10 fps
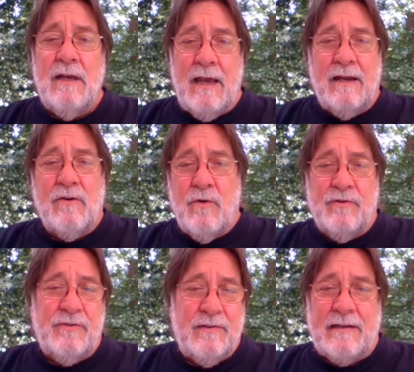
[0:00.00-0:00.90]
And of
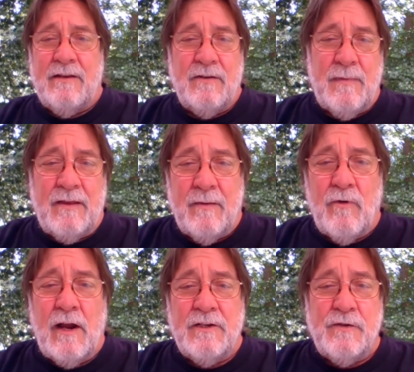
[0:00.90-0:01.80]
course, that doesn't make them
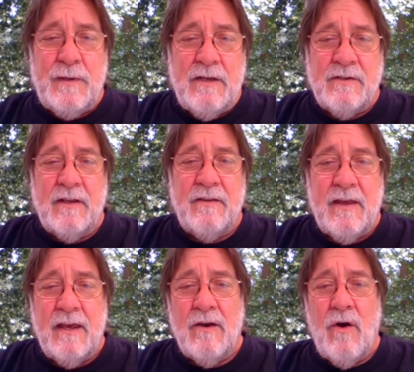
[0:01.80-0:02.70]
right just because
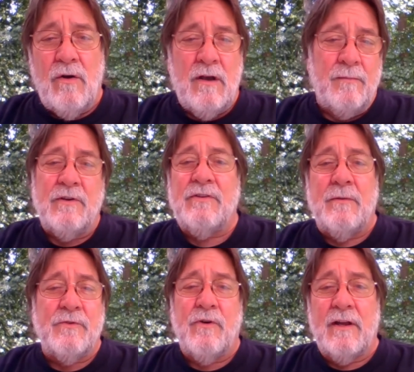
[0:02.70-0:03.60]
they all come to
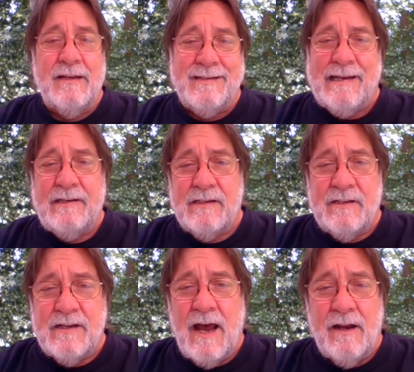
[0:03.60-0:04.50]
some sort of
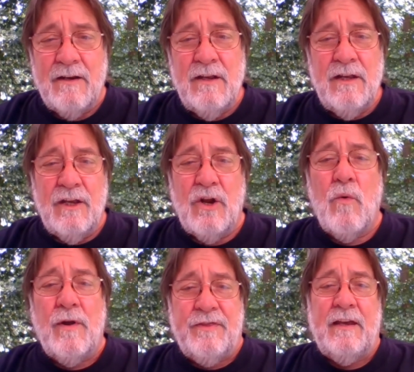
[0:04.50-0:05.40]
consensus on, you know,
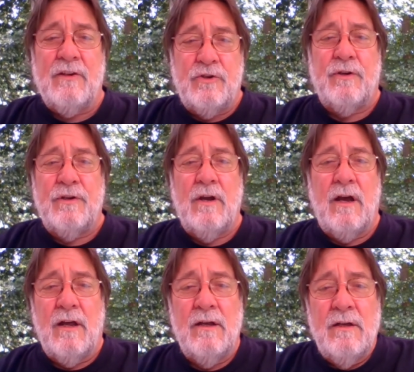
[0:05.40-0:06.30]
what things should
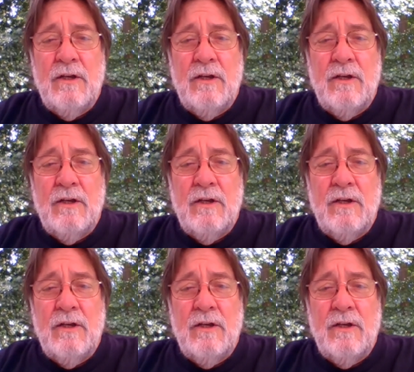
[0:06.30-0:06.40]
uh,